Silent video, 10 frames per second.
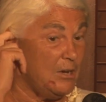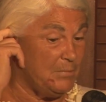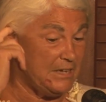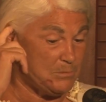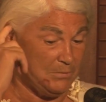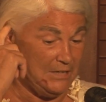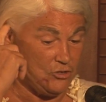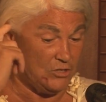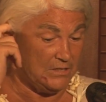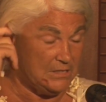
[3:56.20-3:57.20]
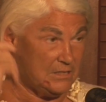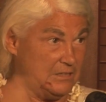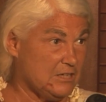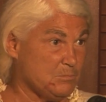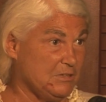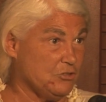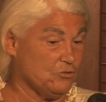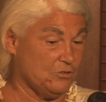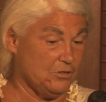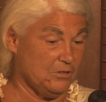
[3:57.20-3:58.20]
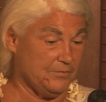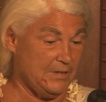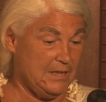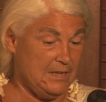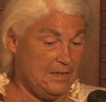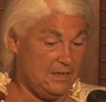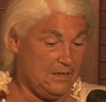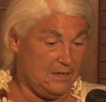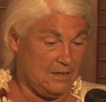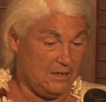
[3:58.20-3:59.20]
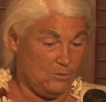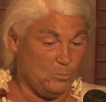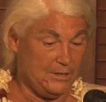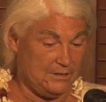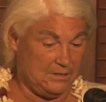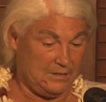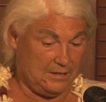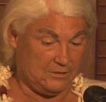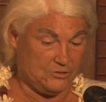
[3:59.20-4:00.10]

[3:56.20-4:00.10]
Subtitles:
up exponentially. This is an exponential curve. And